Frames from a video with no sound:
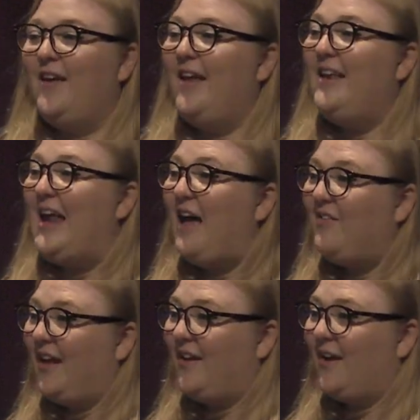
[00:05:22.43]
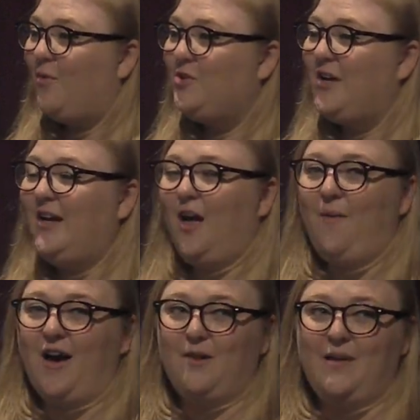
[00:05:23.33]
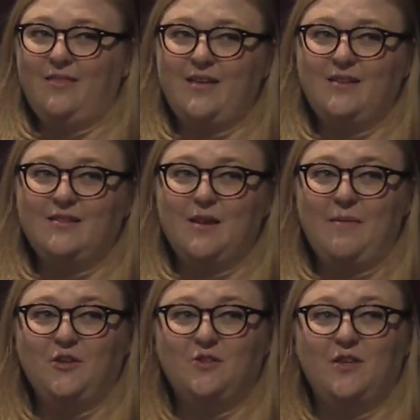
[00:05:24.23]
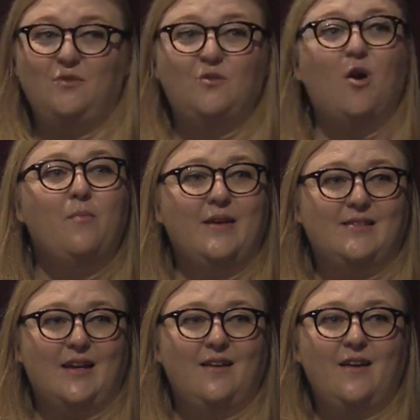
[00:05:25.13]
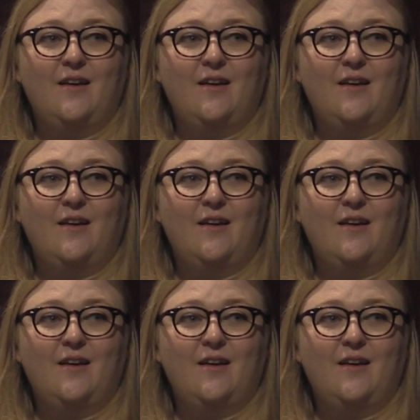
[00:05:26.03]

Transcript: In Navigator, we're trying to help automate this and make sure that you don't miss it.